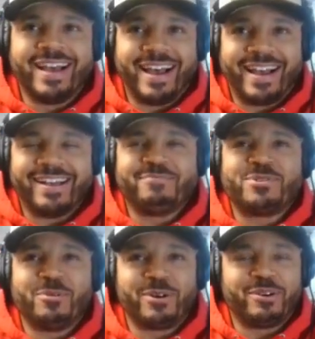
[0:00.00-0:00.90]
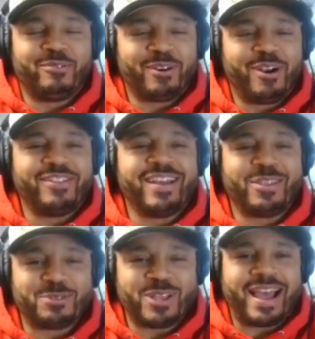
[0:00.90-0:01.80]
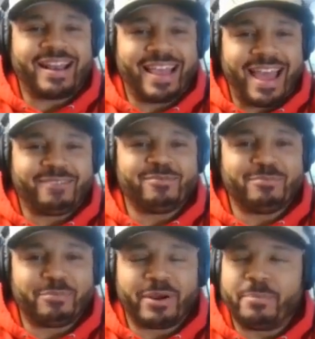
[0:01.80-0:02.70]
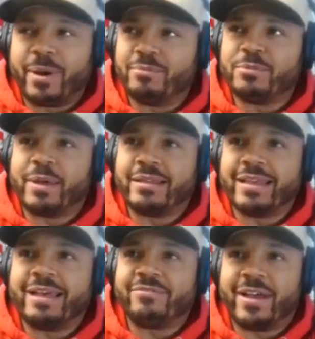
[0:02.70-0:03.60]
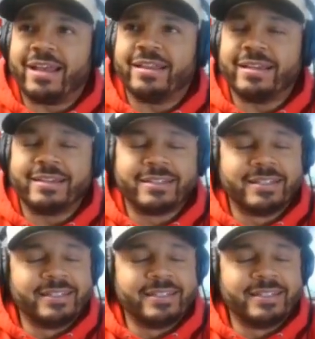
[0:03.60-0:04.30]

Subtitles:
So we're on the other side of that. I'm pretty pumped about that finally.